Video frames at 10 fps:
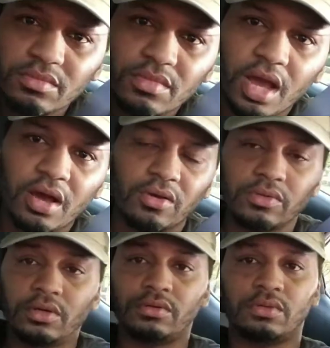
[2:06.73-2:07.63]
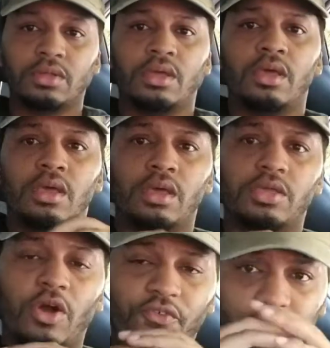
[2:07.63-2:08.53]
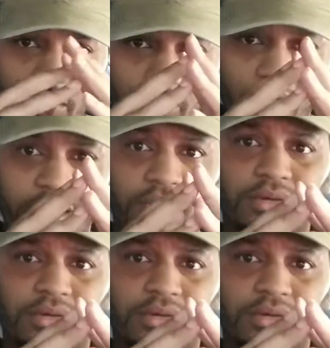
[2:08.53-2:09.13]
don't know. Y'all feel like